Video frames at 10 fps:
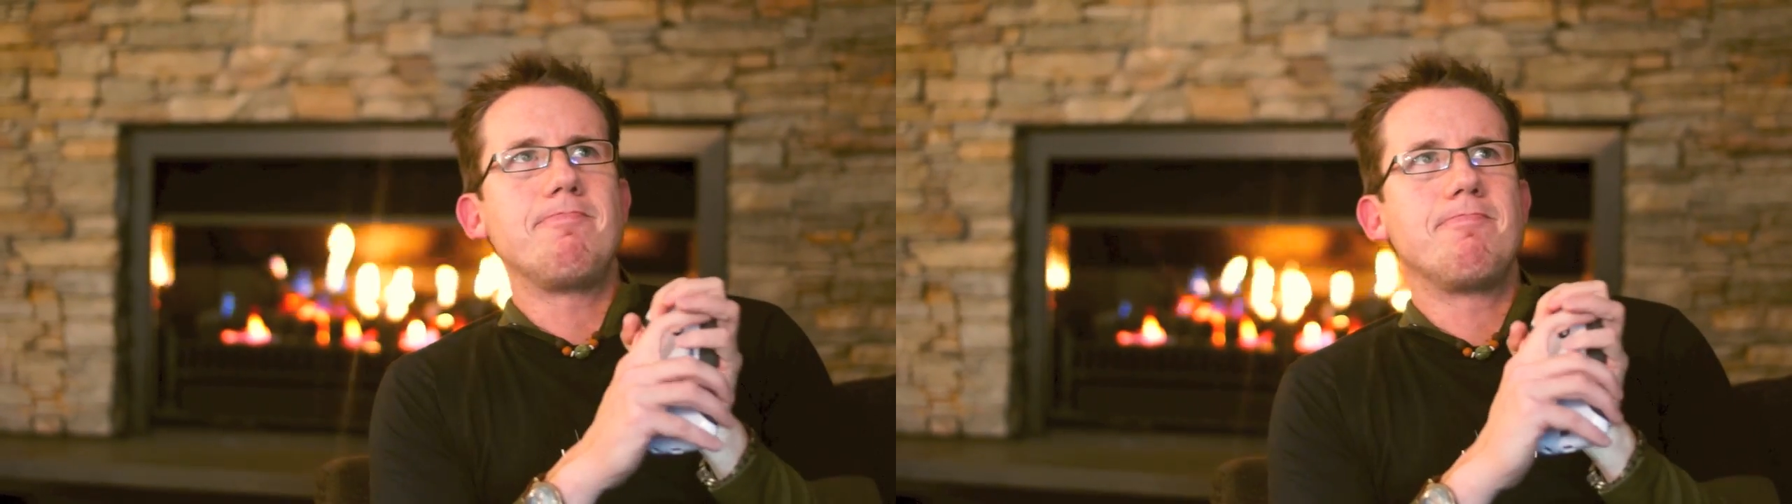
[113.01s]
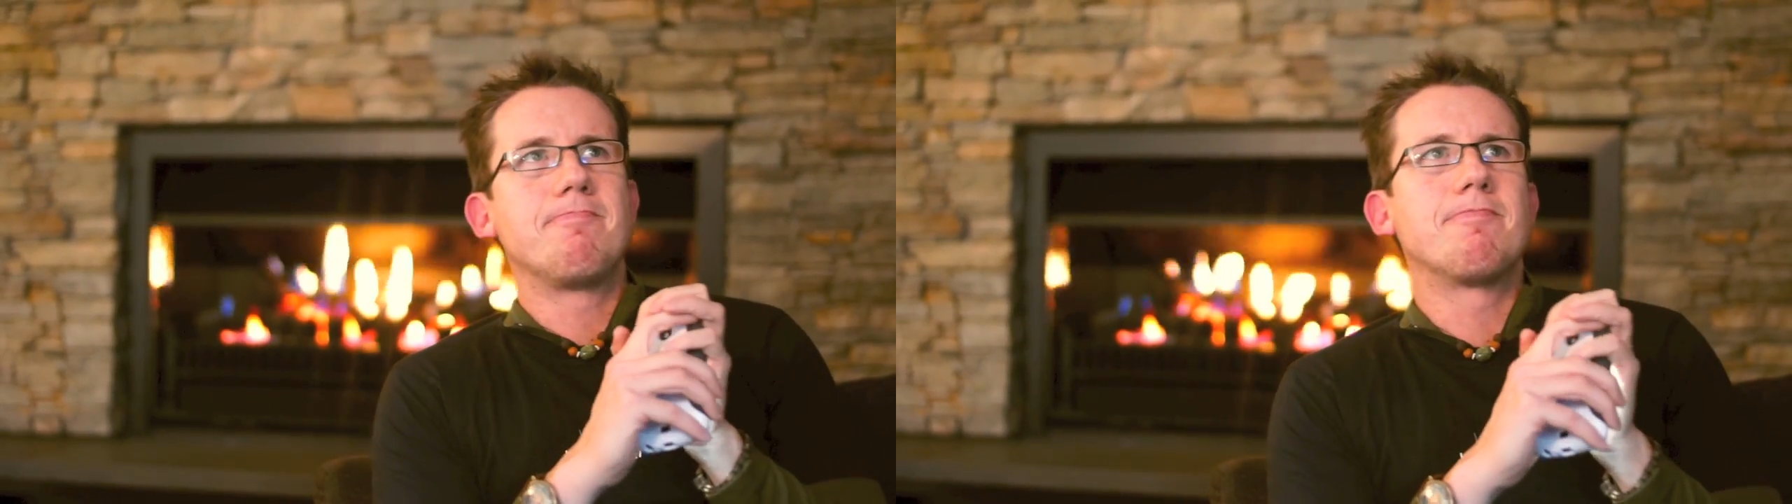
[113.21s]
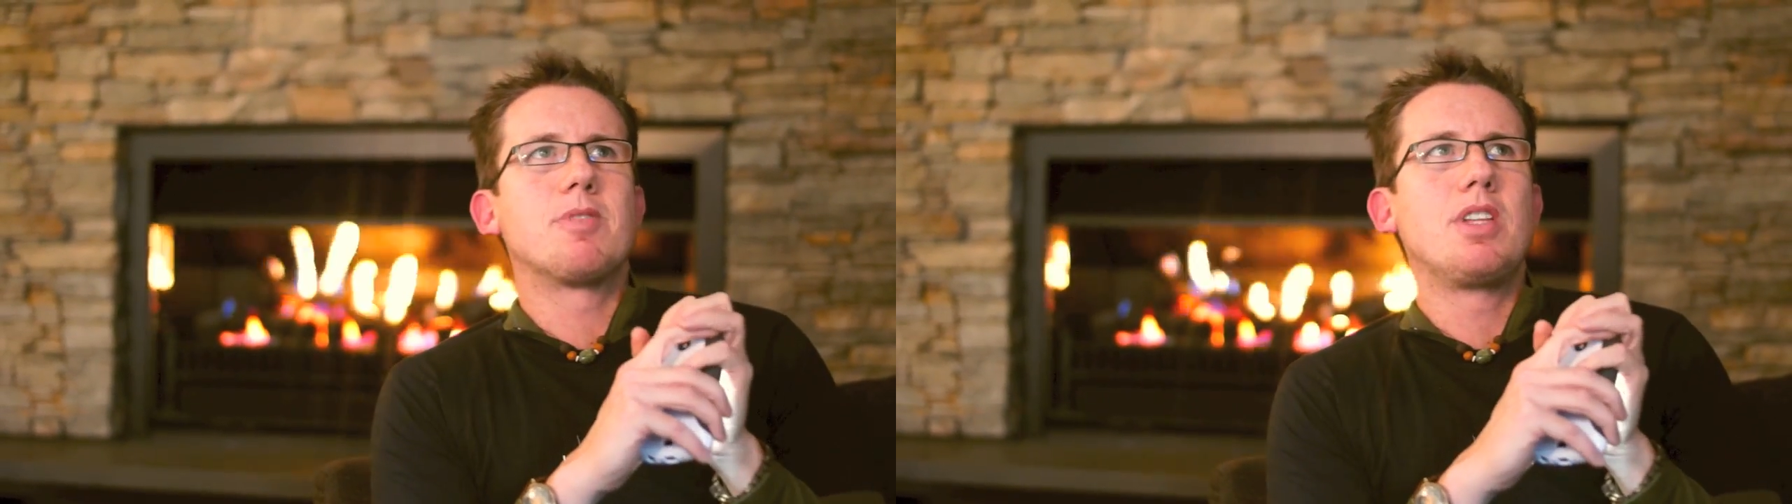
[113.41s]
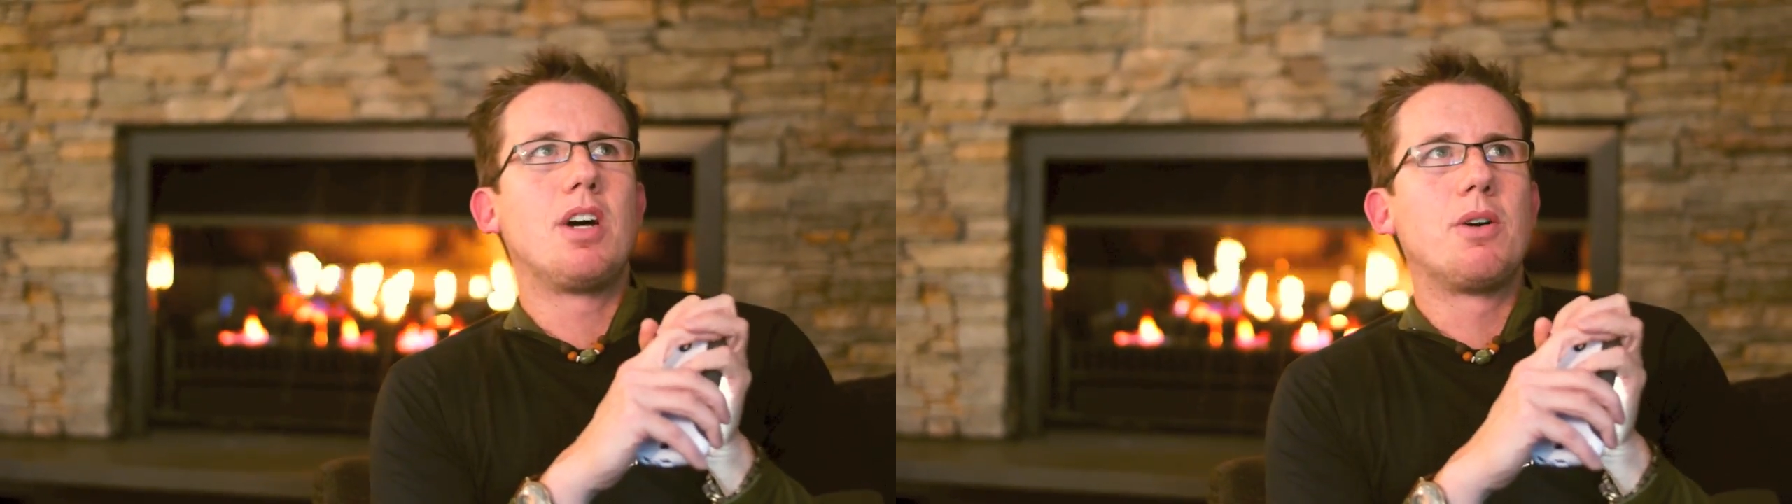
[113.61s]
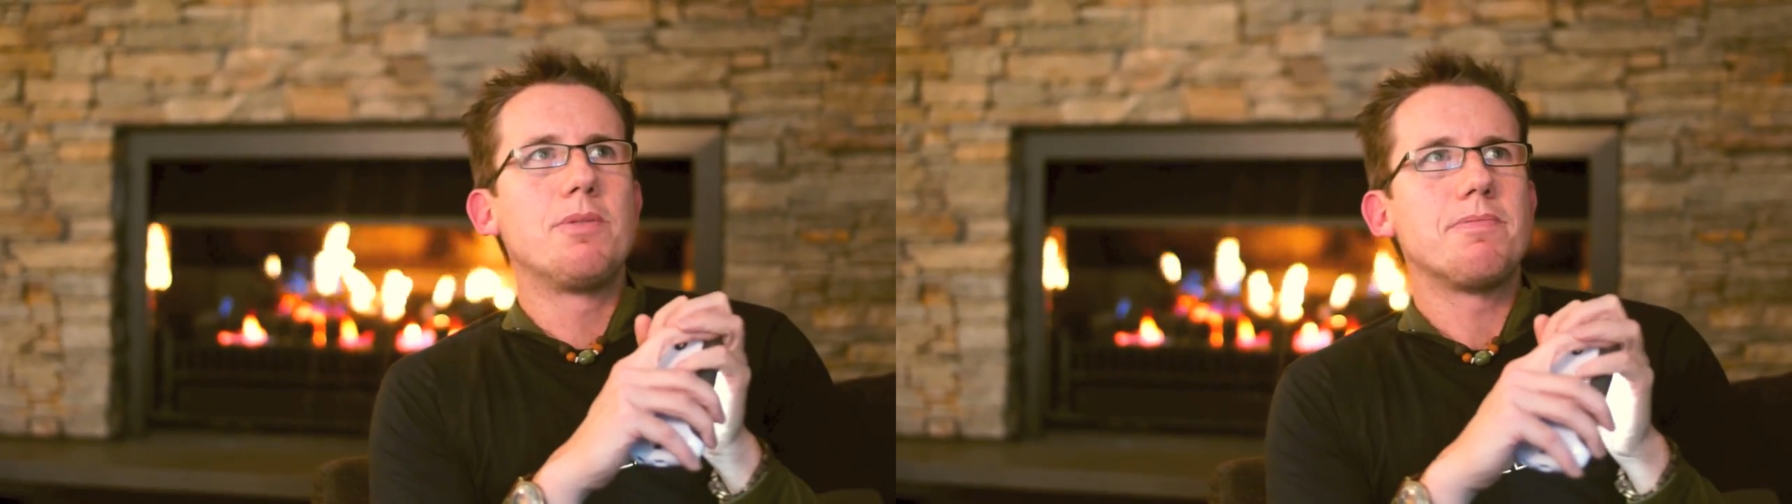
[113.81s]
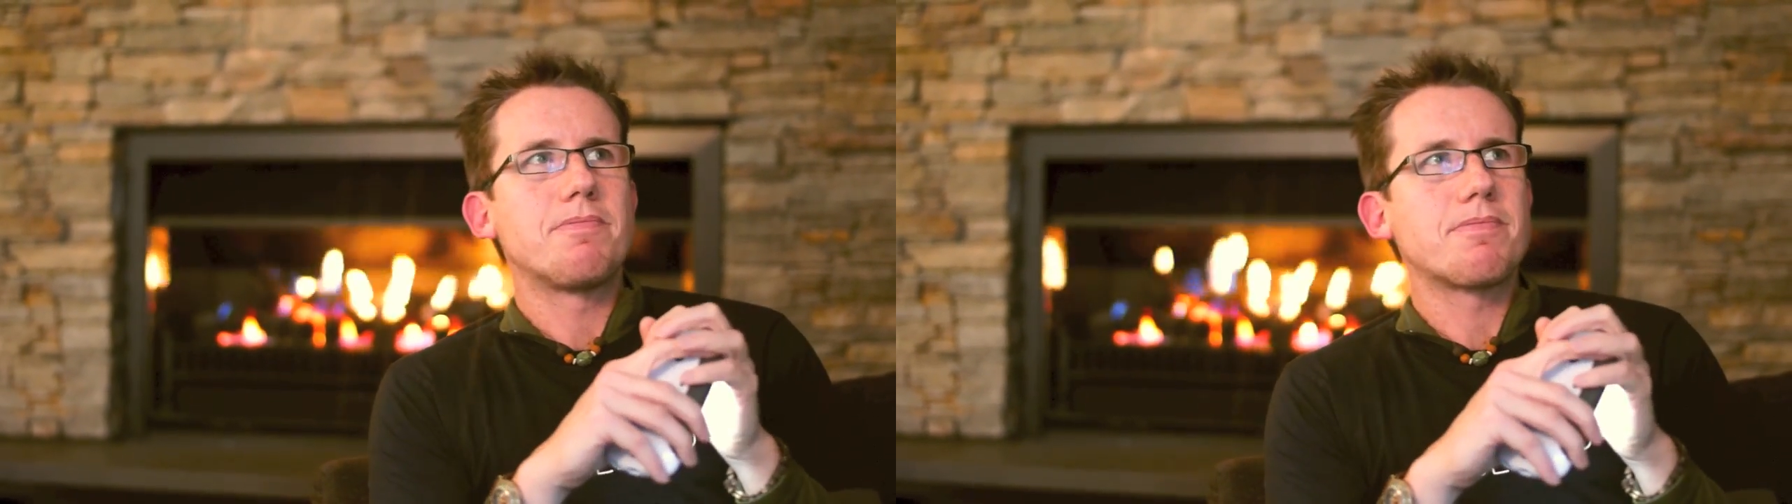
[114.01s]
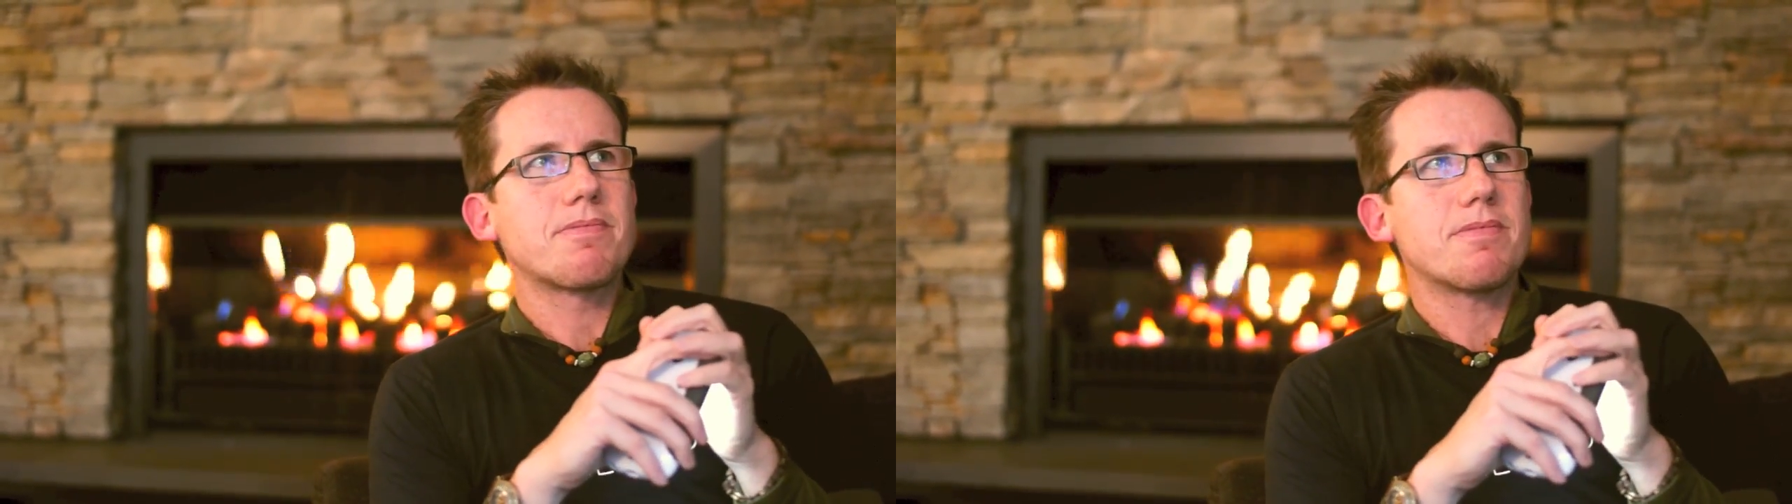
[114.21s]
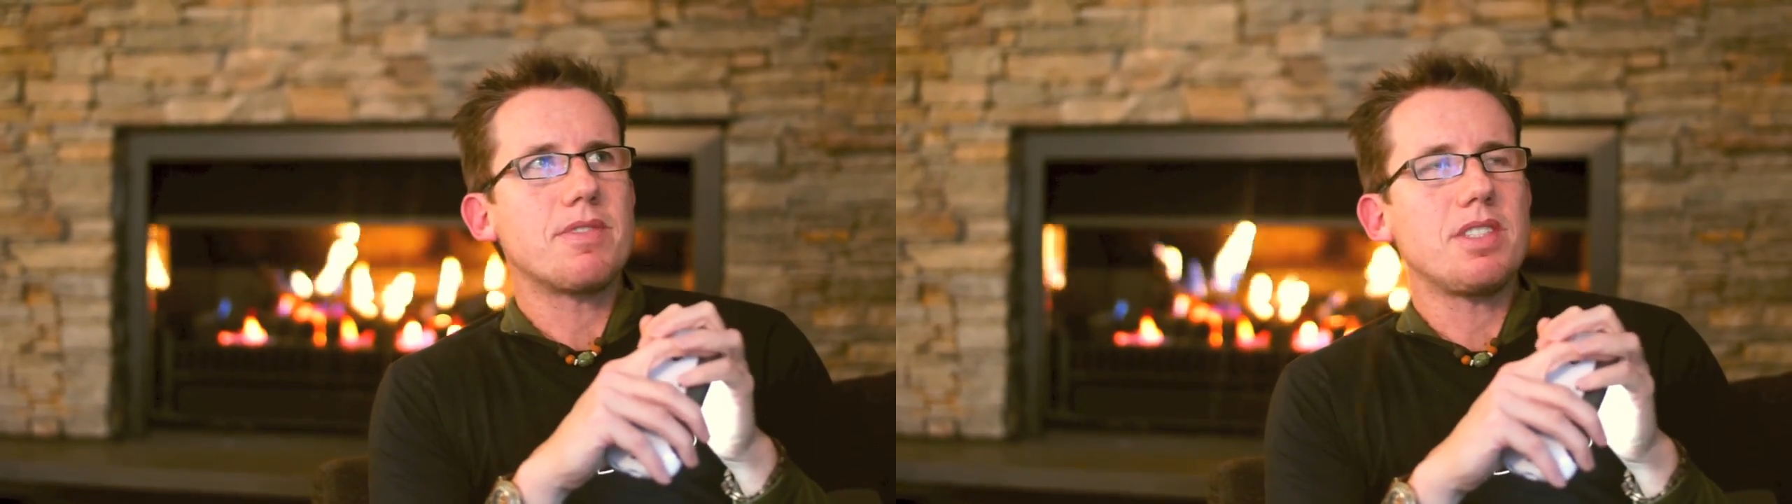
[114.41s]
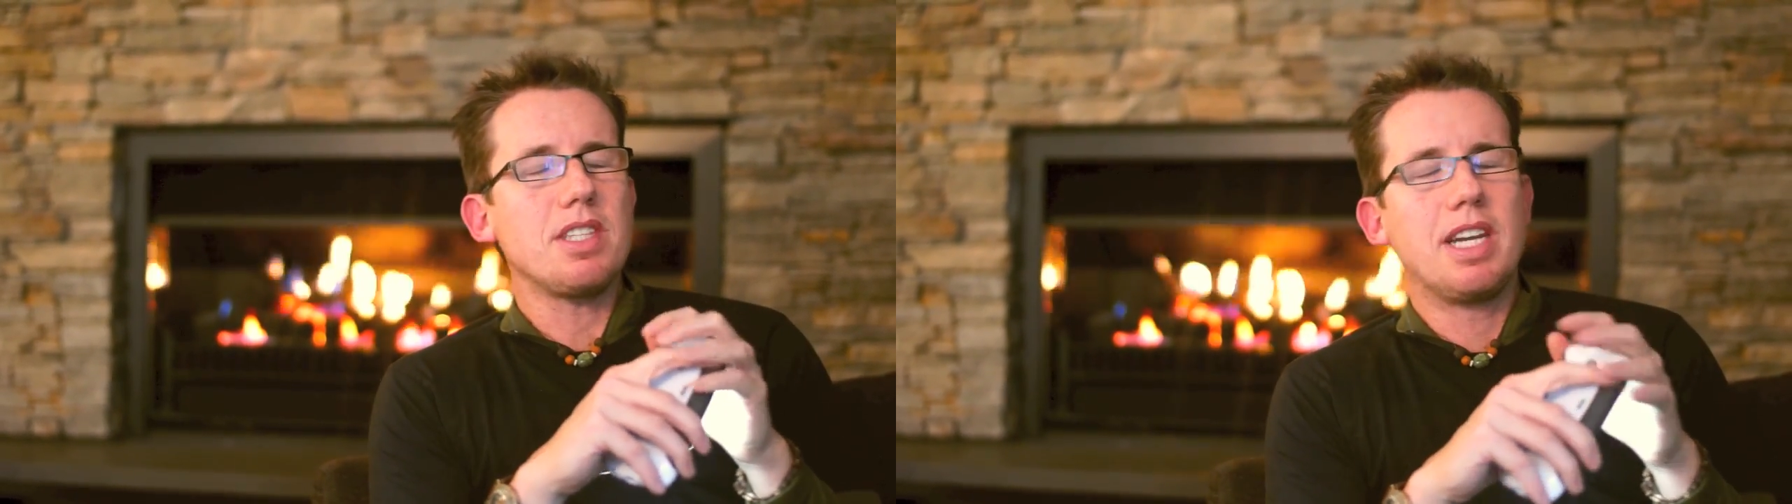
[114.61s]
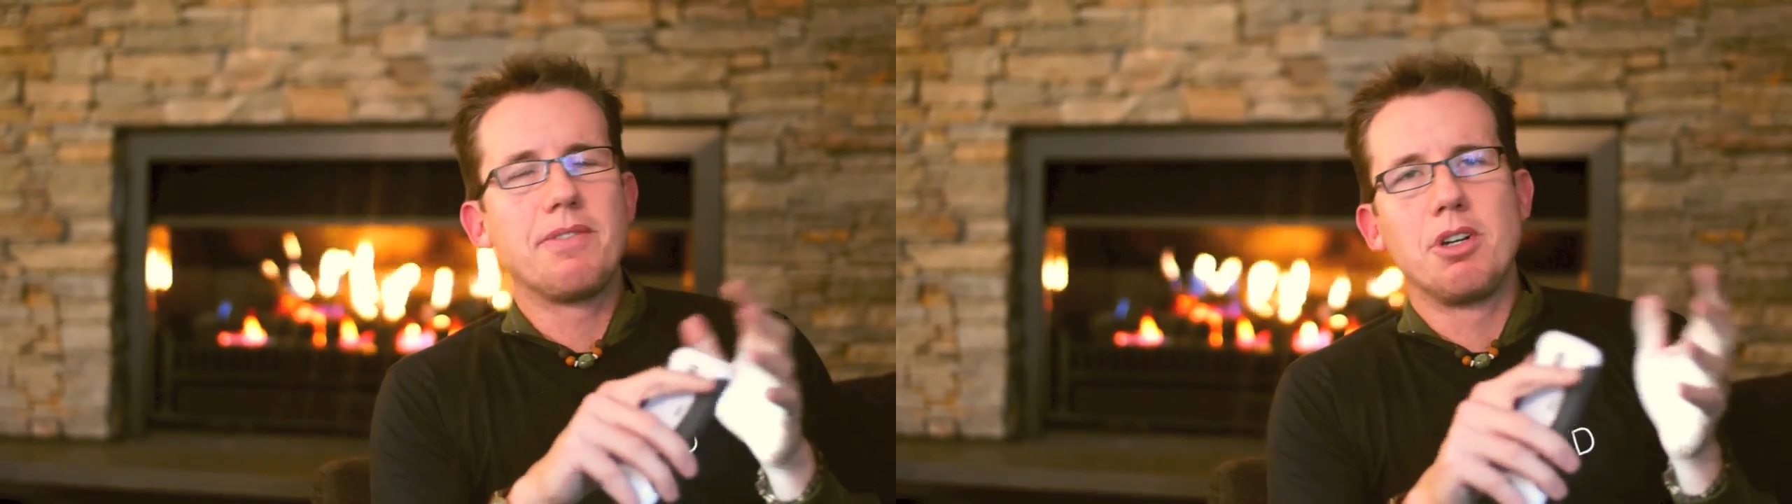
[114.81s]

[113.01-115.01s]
No, I have